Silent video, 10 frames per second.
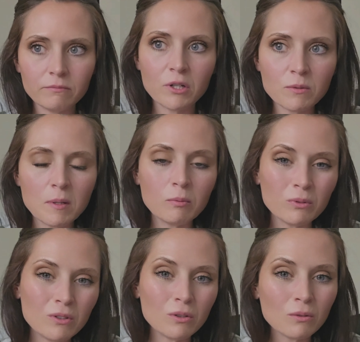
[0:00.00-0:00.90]
Most
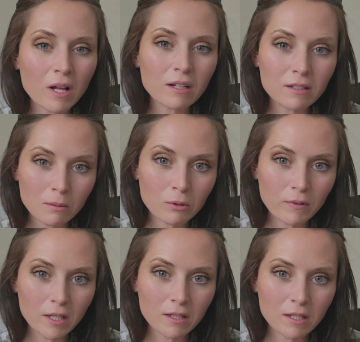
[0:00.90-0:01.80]
people do like a double
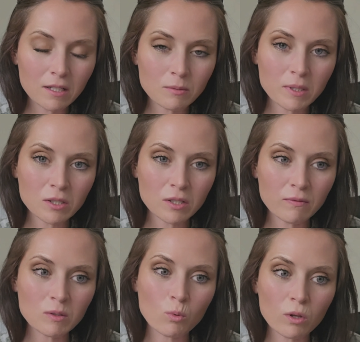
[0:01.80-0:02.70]
vanity, especially
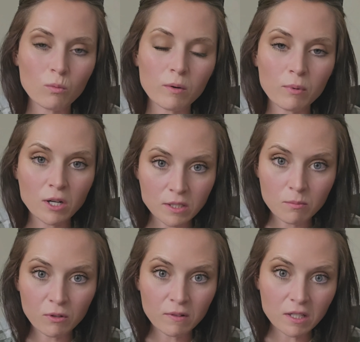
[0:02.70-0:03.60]
if it's more than one
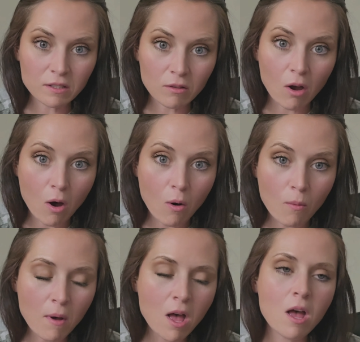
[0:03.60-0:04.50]
person moving into the home.